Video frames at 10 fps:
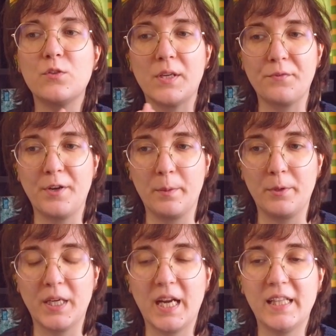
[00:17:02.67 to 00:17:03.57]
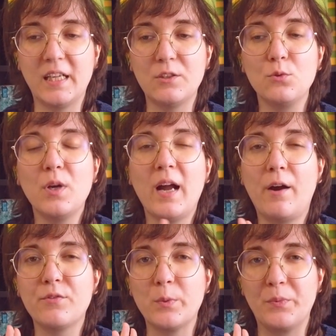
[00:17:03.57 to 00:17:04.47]
using fabric. And I do
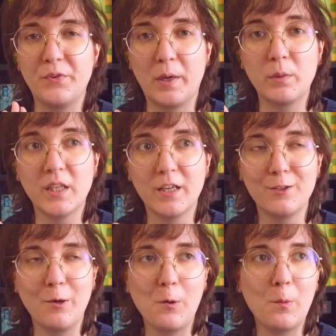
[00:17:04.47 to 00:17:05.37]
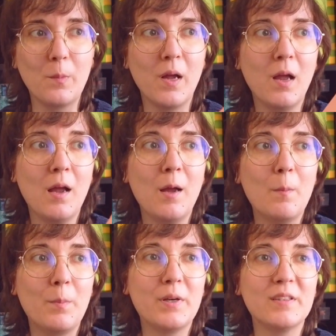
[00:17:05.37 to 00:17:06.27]
have some fabric at home,
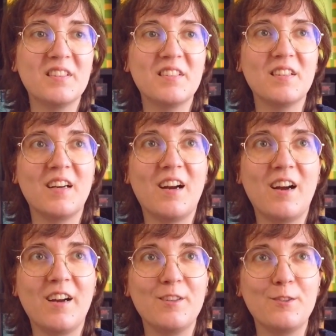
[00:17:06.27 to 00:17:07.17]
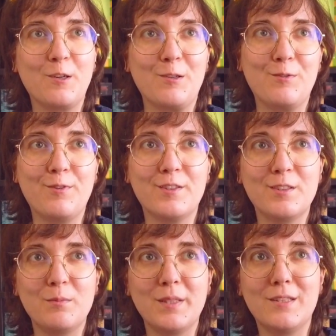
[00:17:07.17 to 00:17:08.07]
but I don't know, it
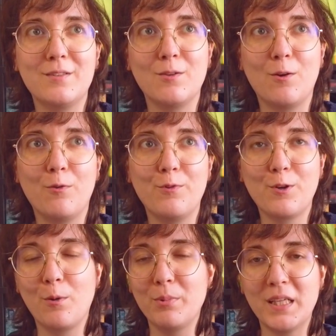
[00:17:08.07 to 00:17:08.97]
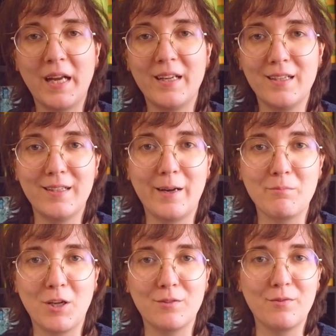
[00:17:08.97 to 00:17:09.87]
felt a bit overcomplicated.
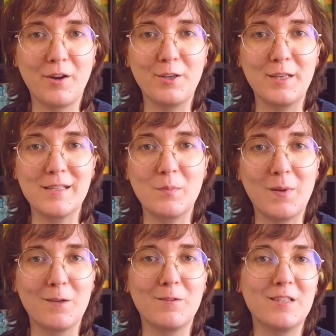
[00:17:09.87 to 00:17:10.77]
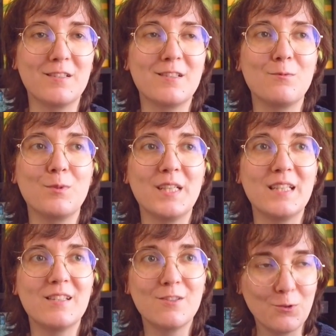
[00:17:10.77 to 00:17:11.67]
I'm not very experienced
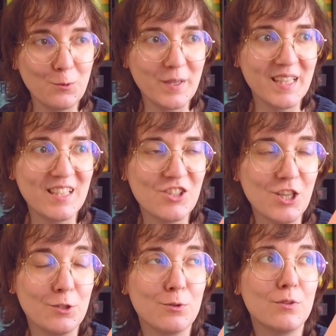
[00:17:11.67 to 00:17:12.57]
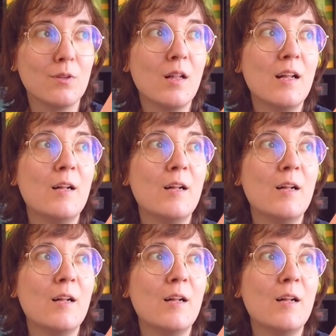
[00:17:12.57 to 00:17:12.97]
with sewing in general.